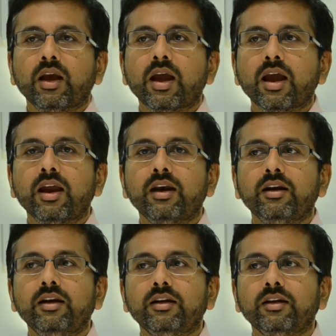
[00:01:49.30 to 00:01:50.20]

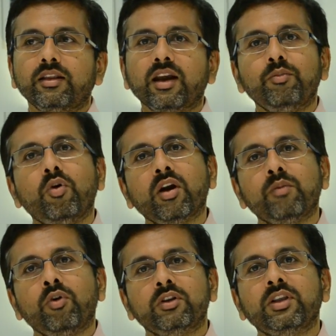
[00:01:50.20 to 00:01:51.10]
And there are more
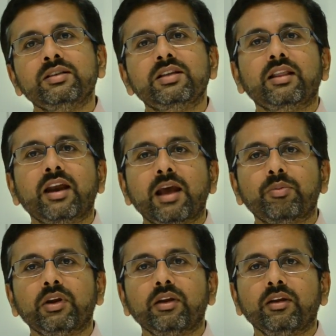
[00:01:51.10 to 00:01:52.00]
and more things like that
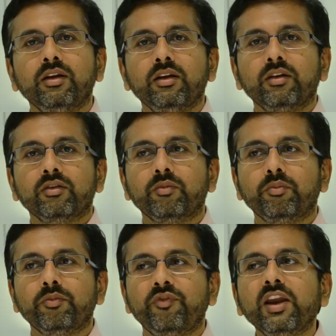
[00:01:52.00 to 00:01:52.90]
happening.
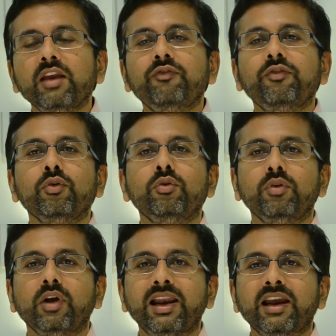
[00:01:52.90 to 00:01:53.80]
Very
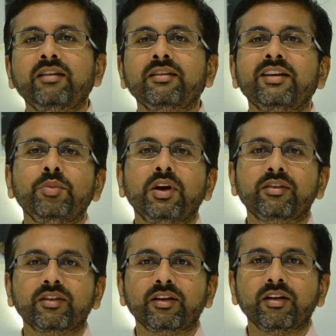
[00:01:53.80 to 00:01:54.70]
few electricity
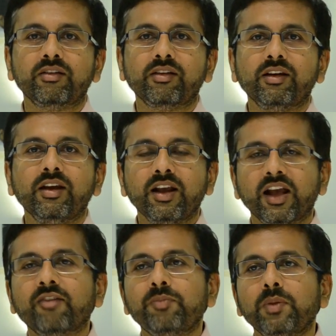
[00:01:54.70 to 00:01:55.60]
meters in the country
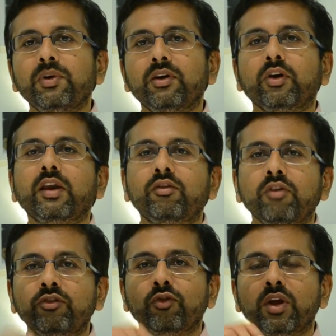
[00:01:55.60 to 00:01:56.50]
have people
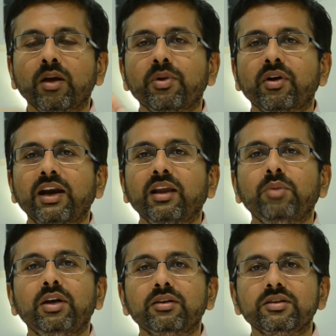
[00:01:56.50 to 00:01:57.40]
actually showing up and writing
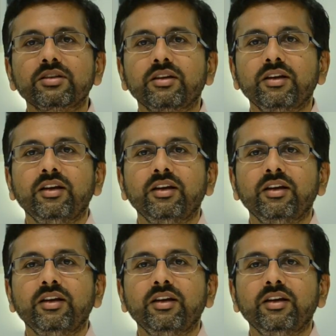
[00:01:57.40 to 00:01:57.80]
meters.